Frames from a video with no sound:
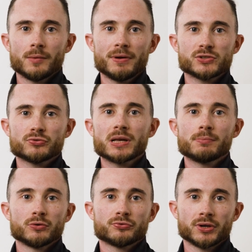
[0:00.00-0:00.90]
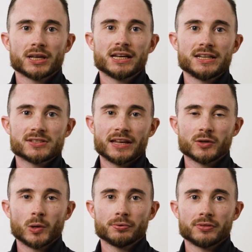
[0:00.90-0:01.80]
The best treatment for an Achilles
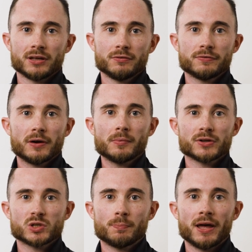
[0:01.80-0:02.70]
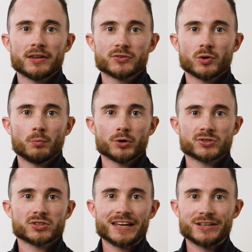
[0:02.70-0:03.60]
tendinopathy very much depends on what
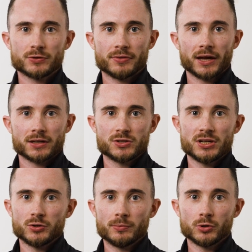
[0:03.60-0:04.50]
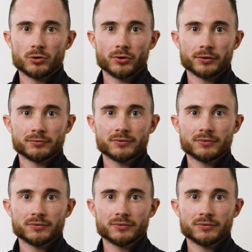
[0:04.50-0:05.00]
stage of that continuum you're on.